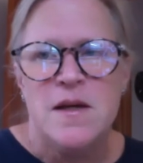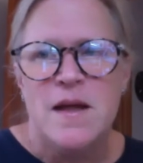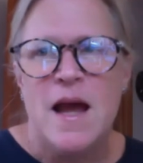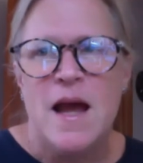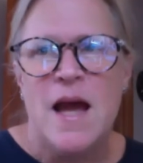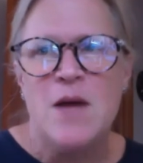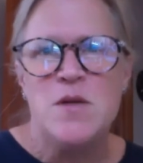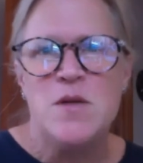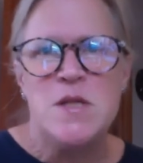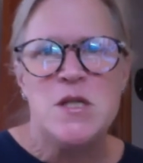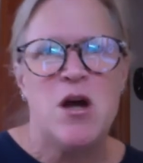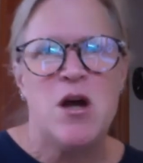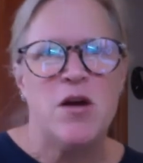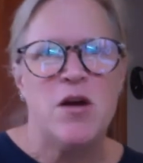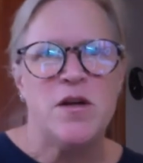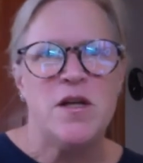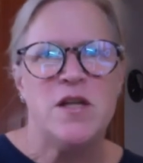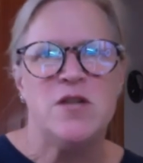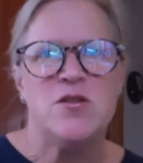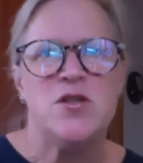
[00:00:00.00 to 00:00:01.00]
I was
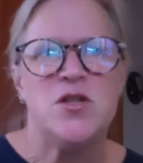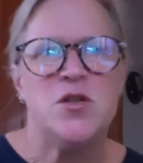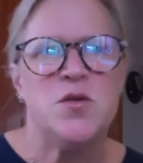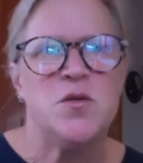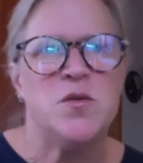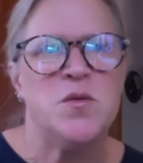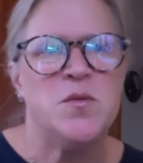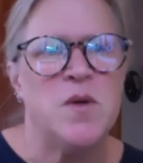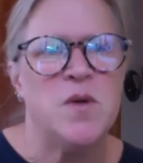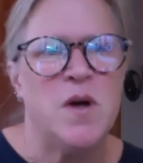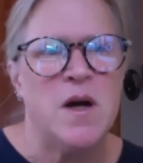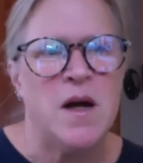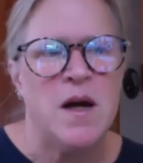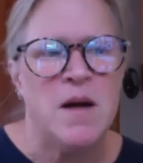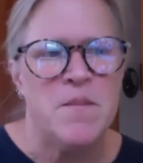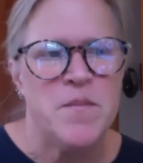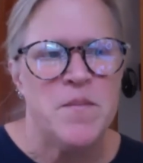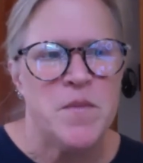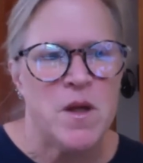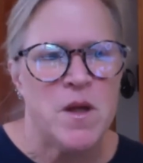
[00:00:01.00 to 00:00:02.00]
talking to
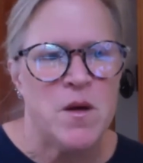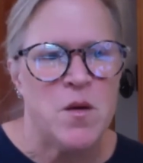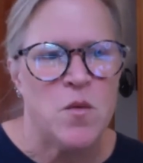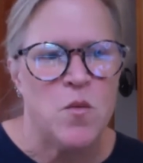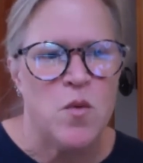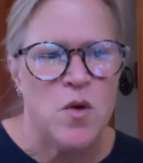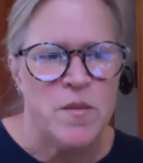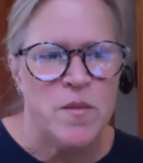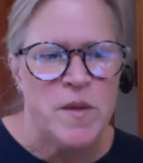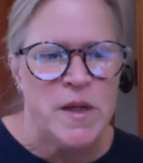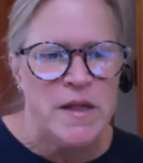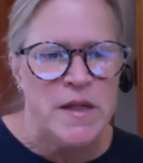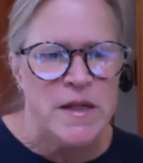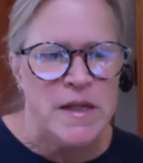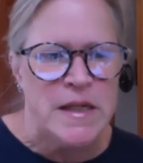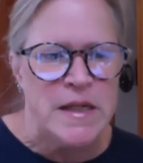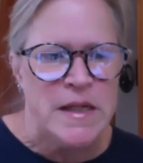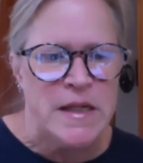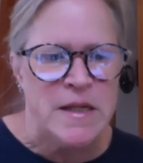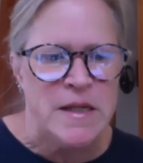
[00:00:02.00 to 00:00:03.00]
um, a woman
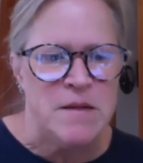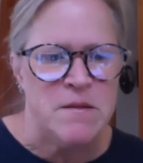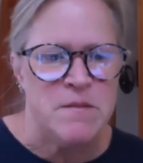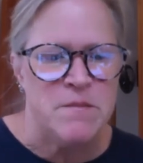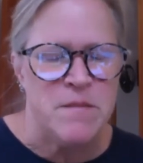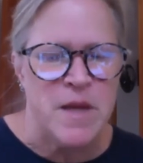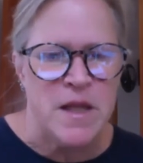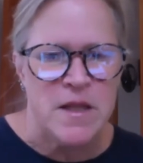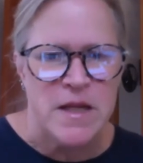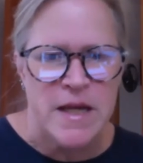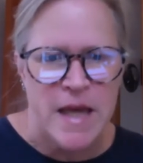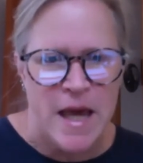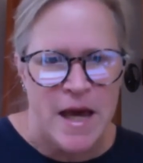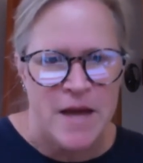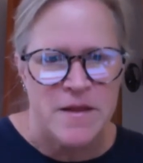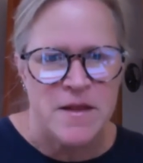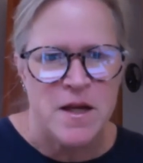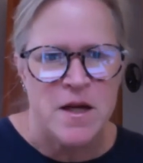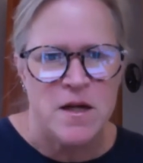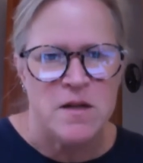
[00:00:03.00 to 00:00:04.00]
in
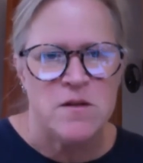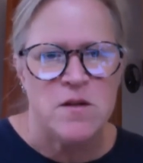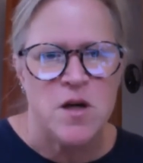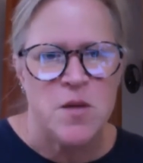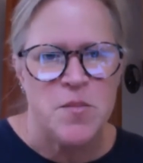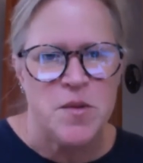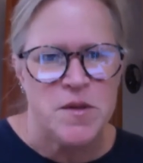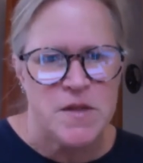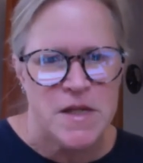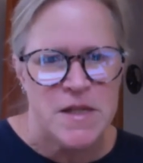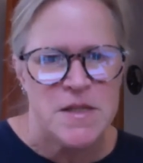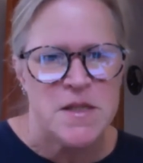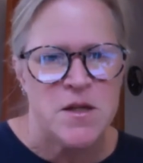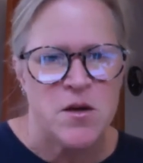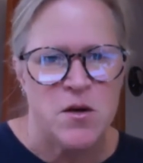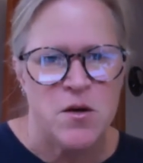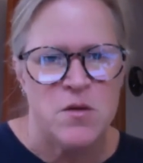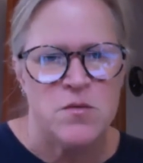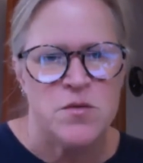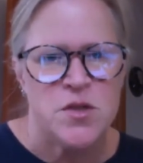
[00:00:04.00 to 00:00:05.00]
Metlakatla a couple days
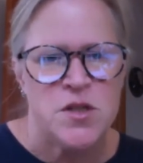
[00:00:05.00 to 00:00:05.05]
ago.